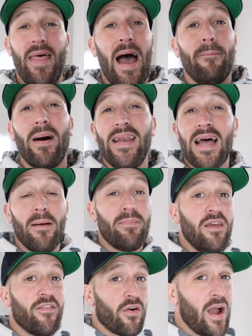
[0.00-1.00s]
That might not
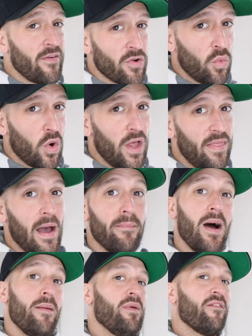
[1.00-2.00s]
be for everyone, that
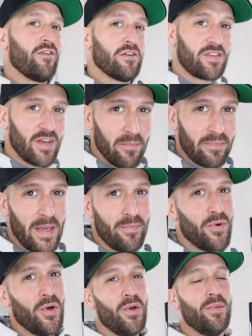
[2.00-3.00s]
might be for some
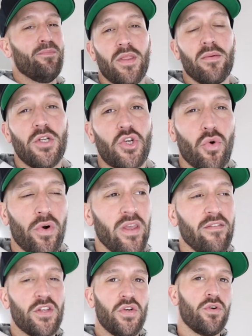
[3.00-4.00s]
people, but the
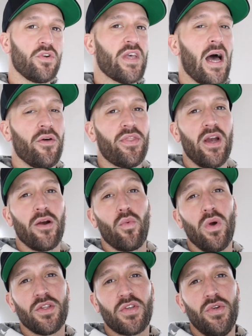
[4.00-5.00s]
majority of tuners out there
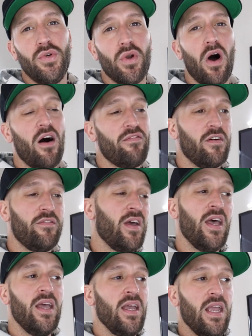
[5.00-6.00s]
will tune off
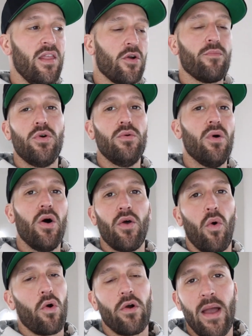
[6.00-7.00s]
of either boot mode
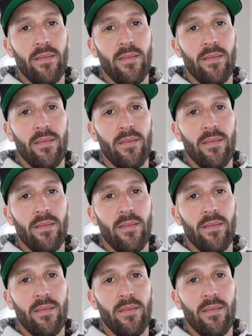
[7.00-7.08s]
or